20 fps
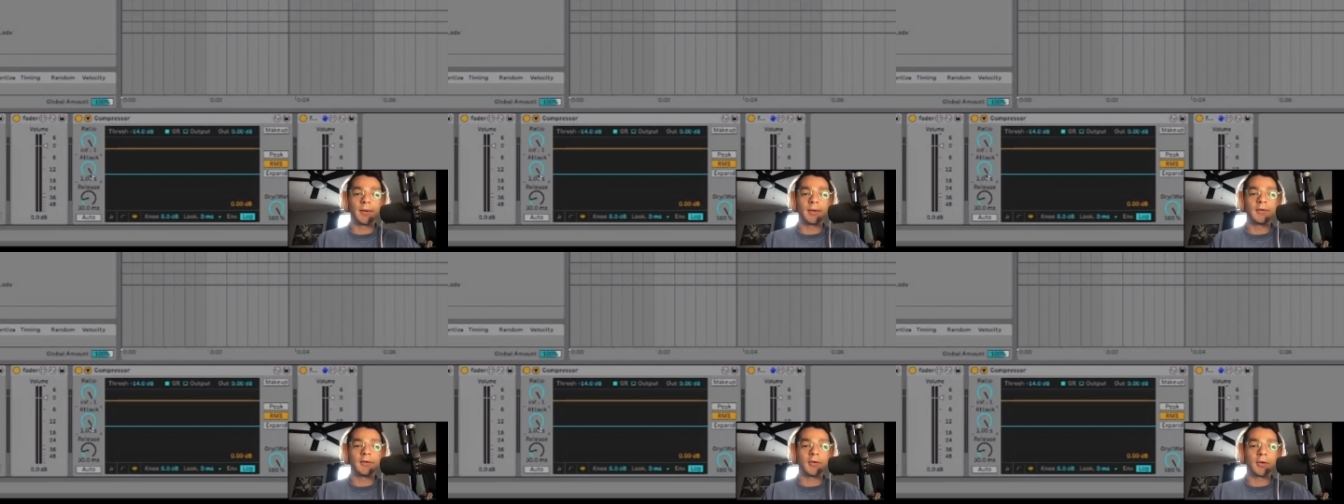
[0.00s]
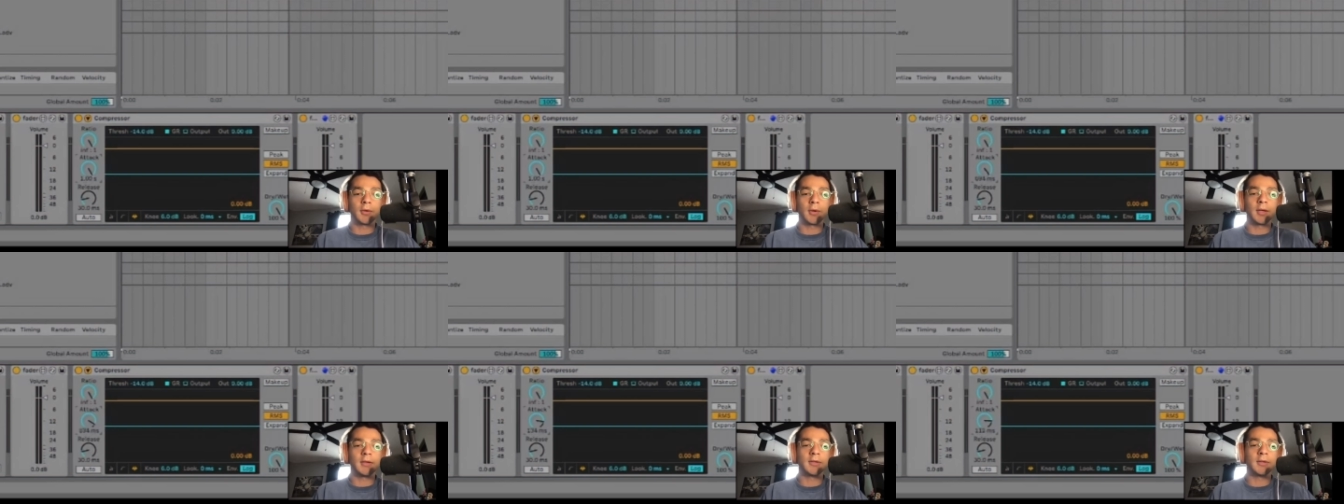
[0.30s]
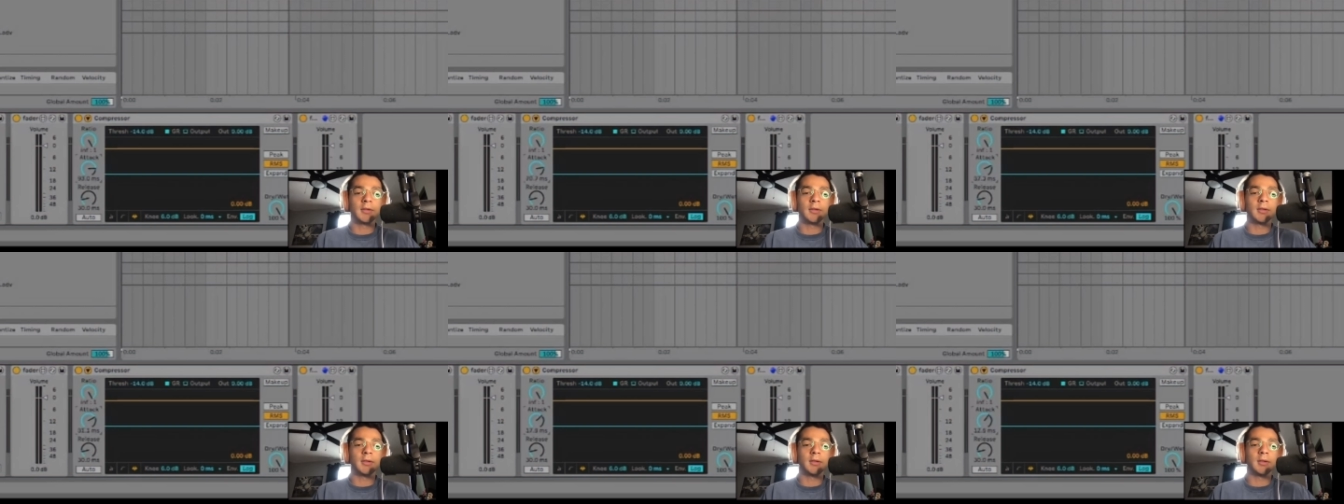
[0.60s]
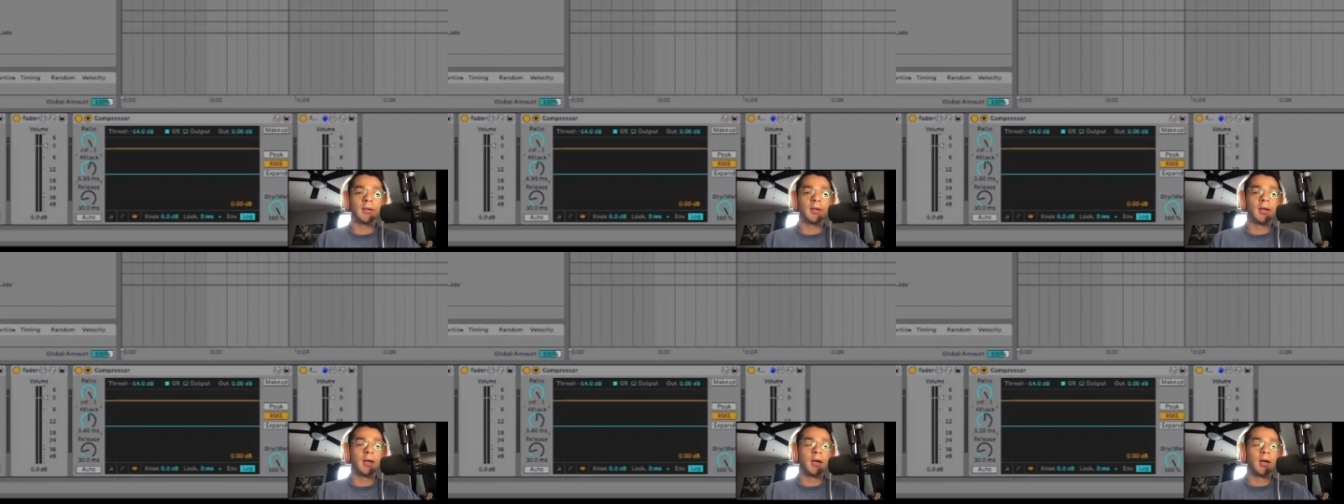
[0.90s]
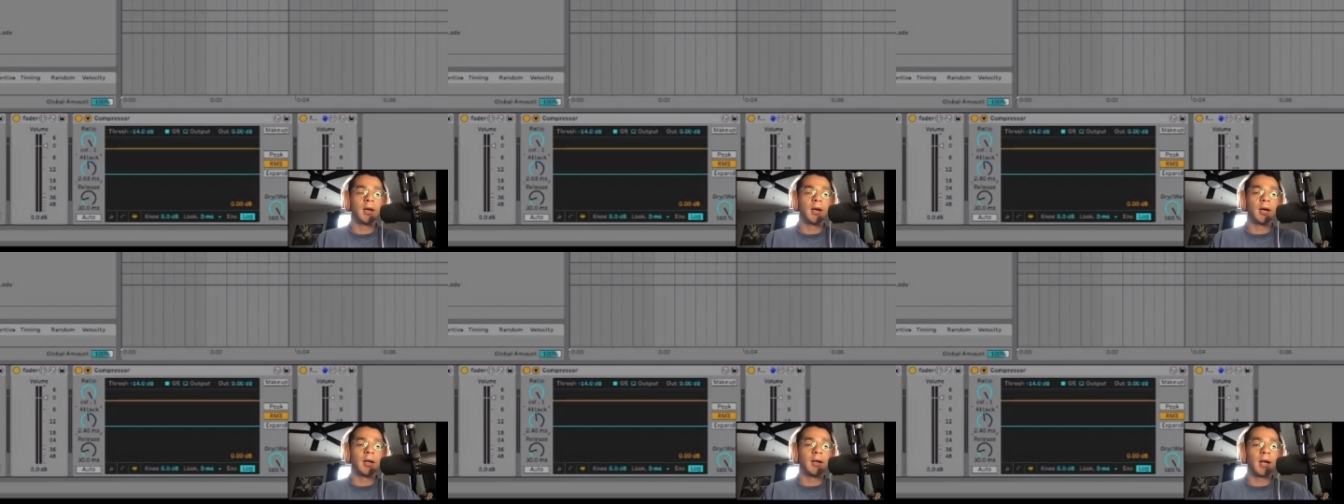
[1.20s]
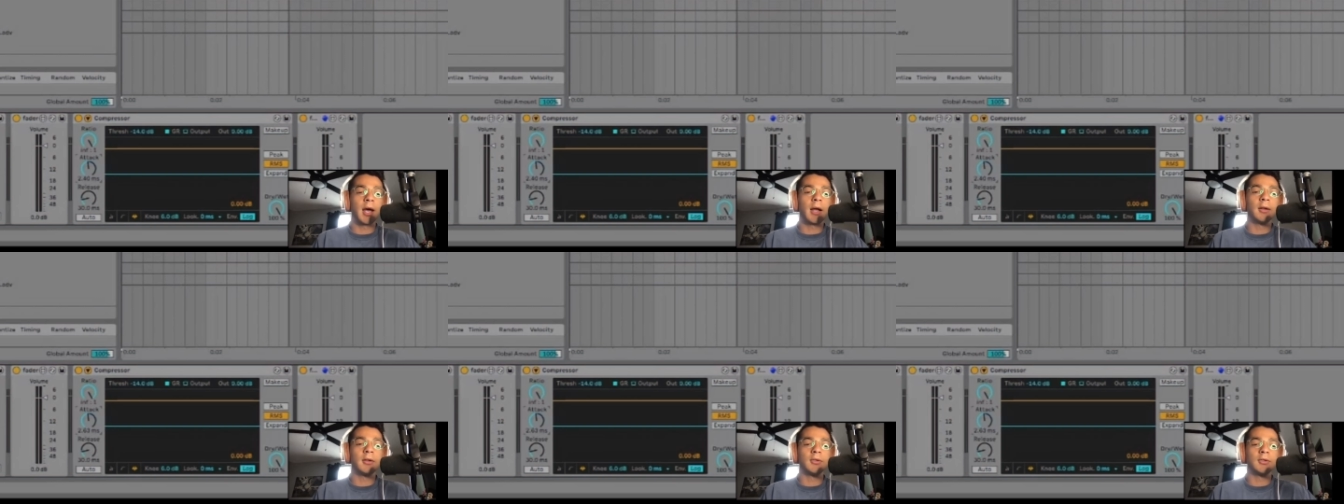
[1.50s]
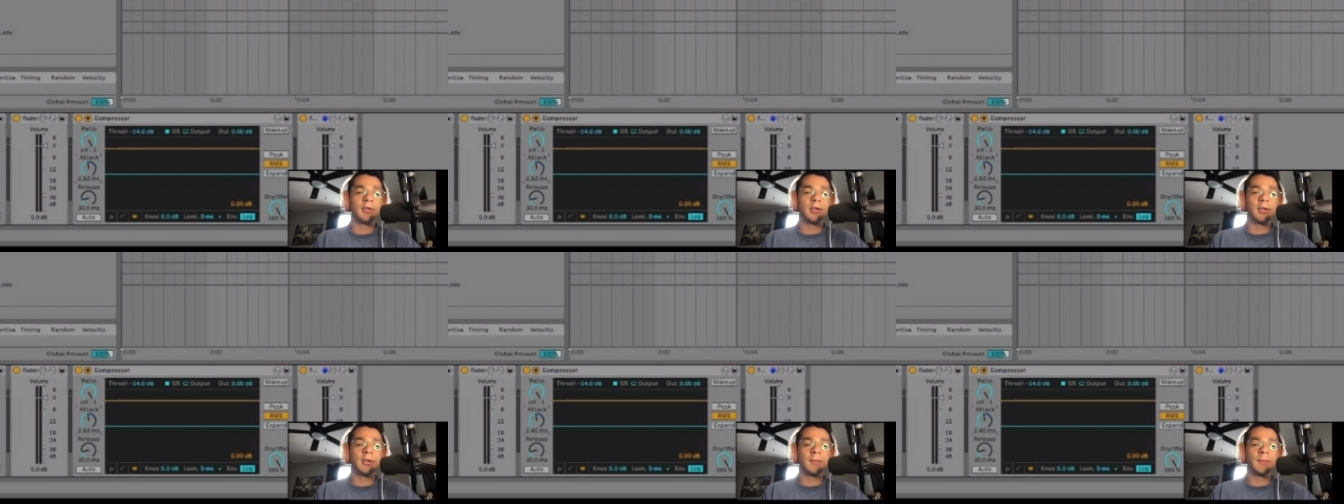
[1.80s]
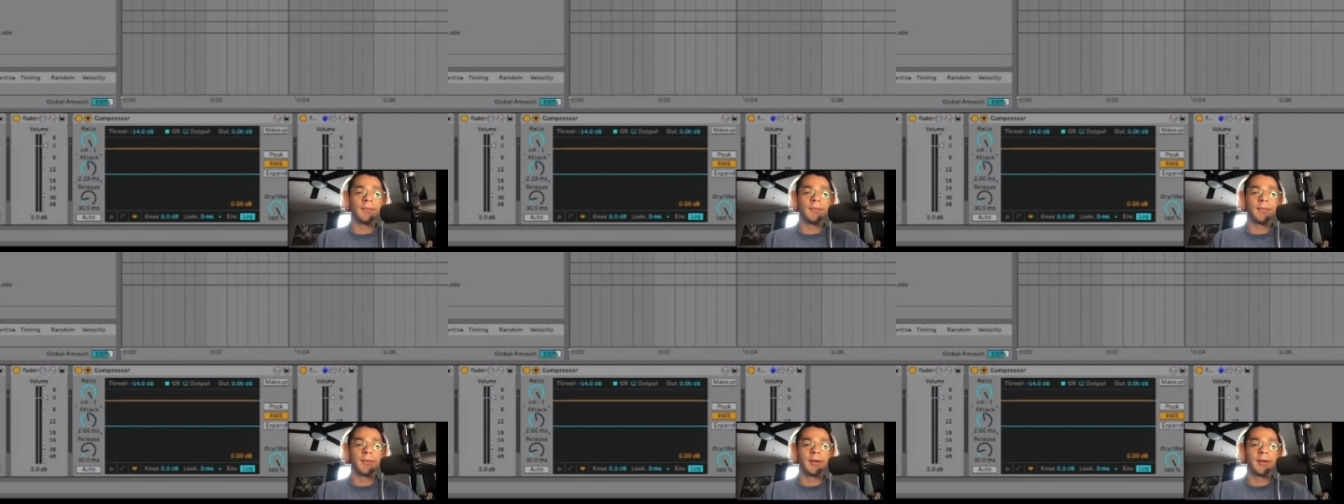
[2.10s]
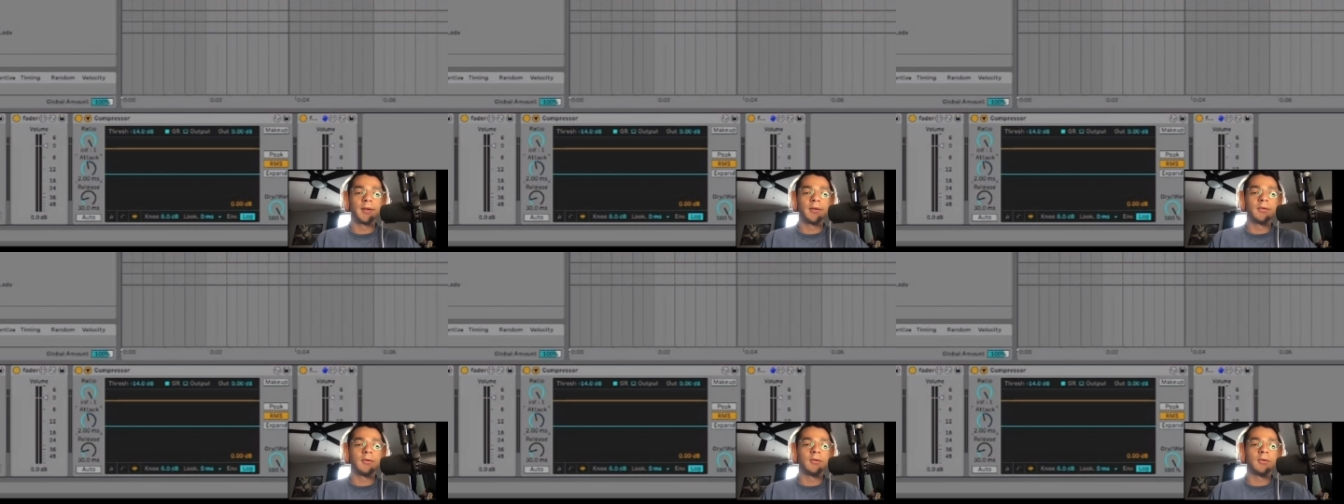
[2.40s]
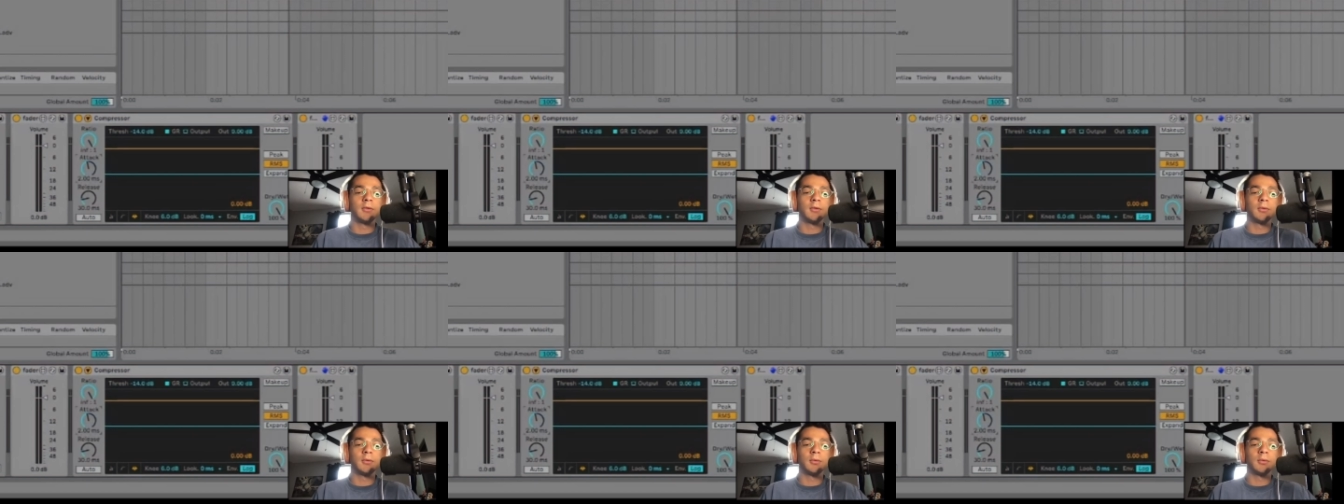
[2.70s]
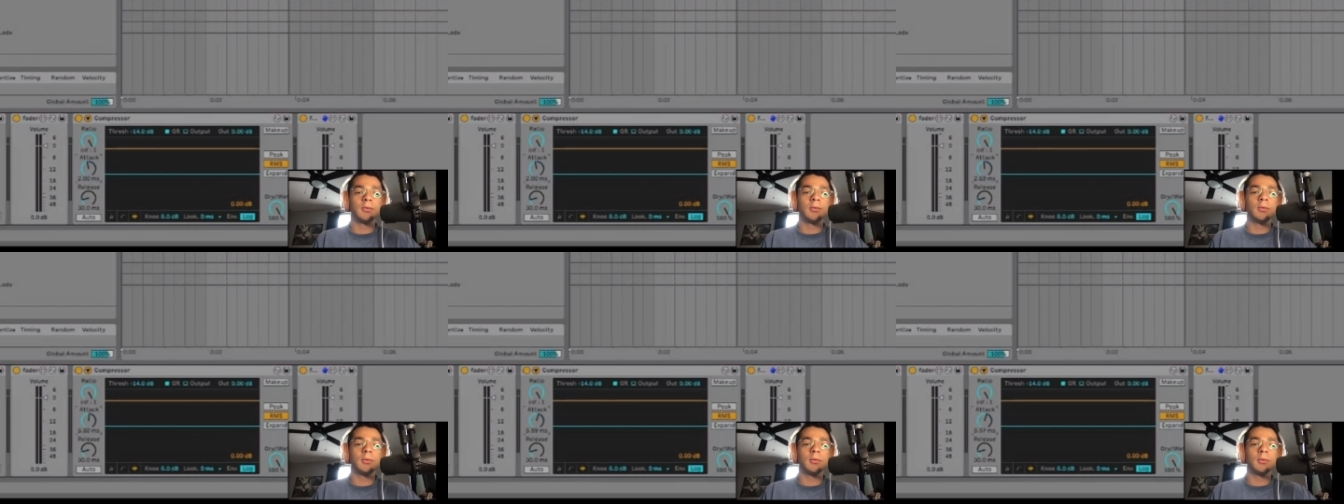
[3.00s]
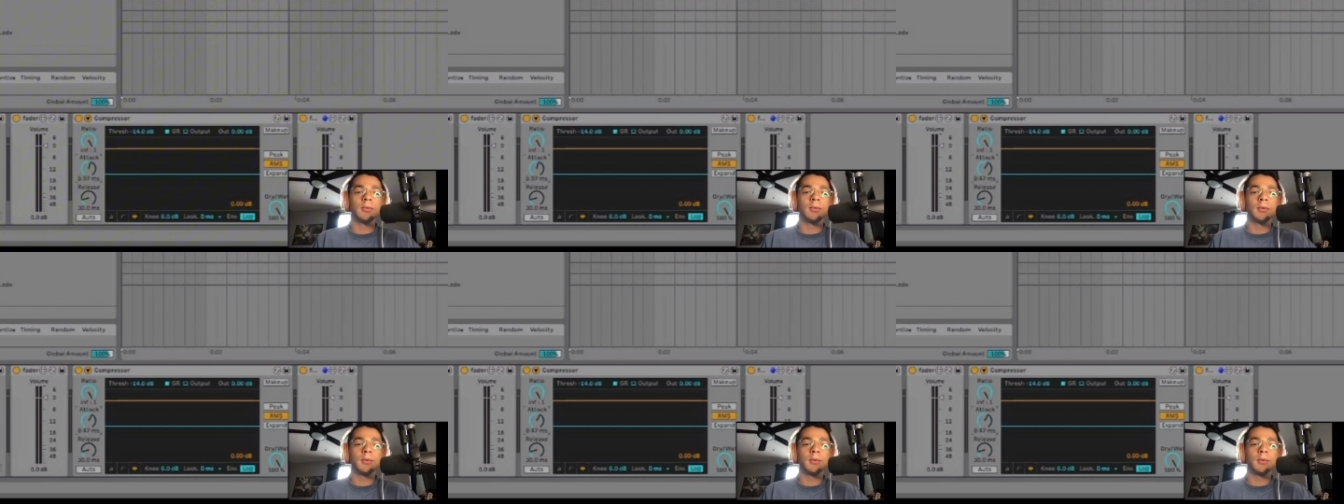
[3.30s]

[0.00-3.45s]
So that's an analogy to